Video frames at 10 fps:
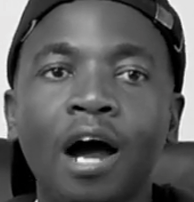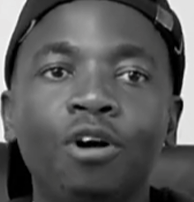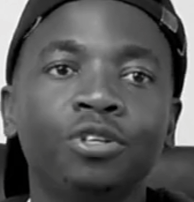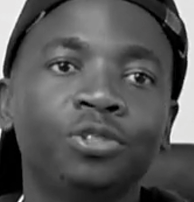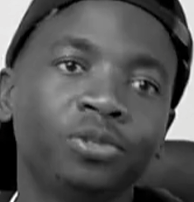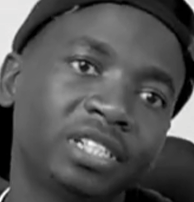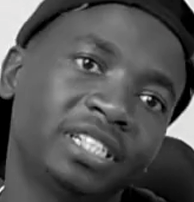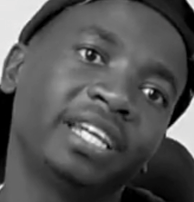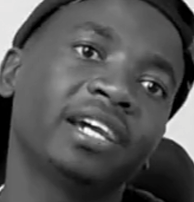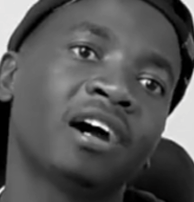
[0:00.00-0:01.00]
How do you
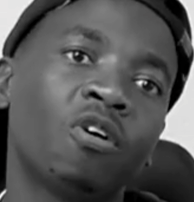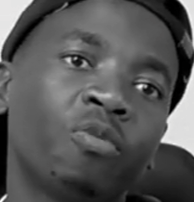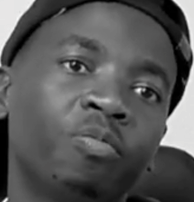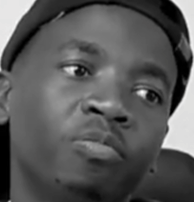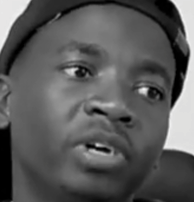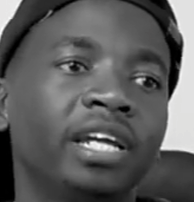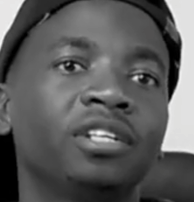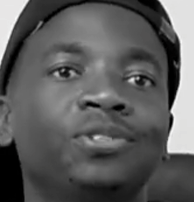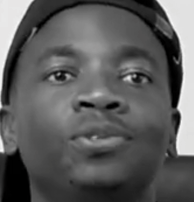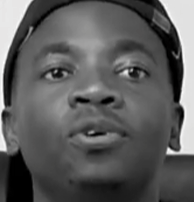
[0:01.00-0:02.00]
stay calm
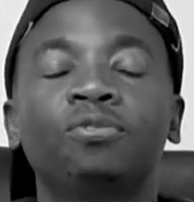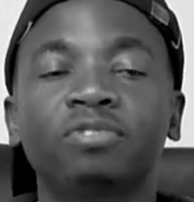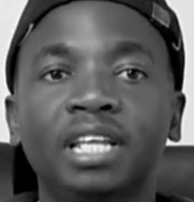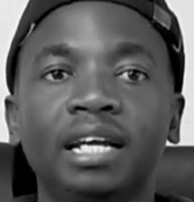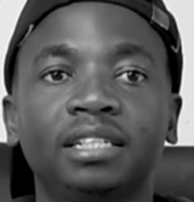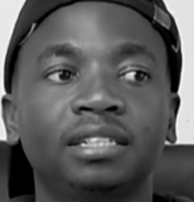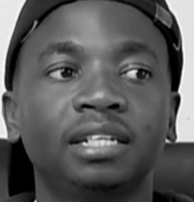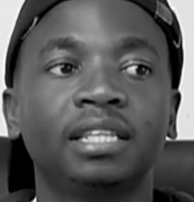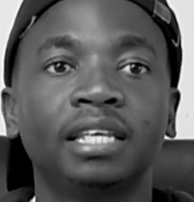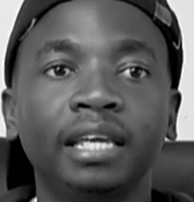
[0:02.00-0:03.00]
and solve that
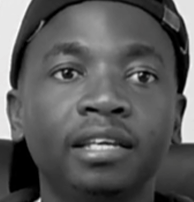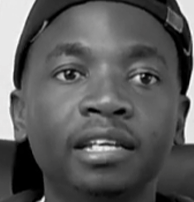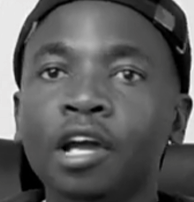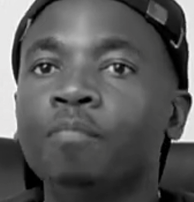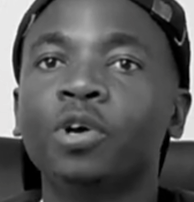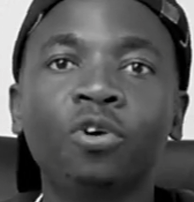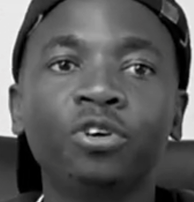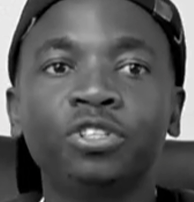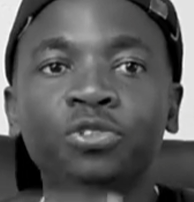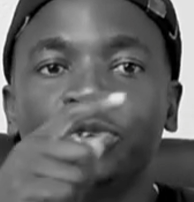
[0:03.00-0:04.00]
thing?
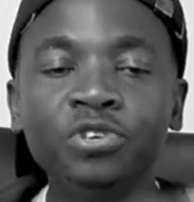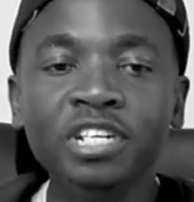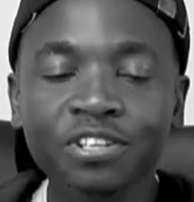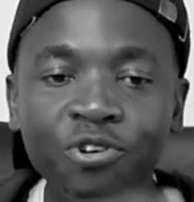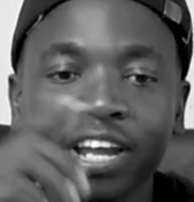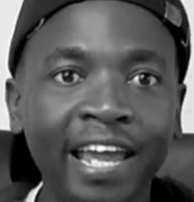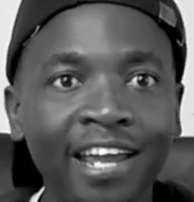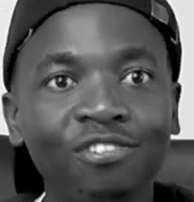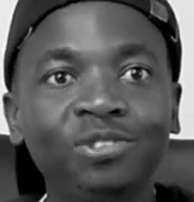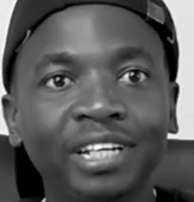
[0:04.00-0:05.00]
Because you
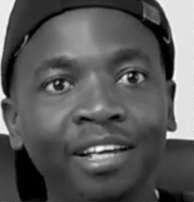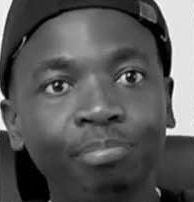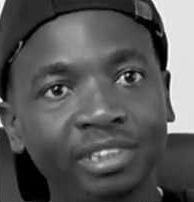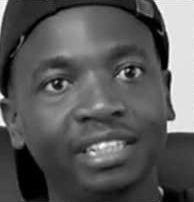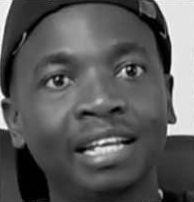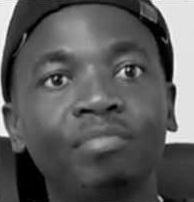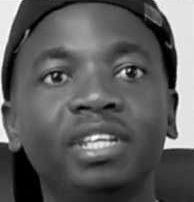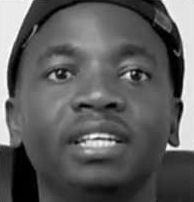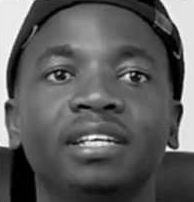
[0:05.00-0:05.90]
have to capture something.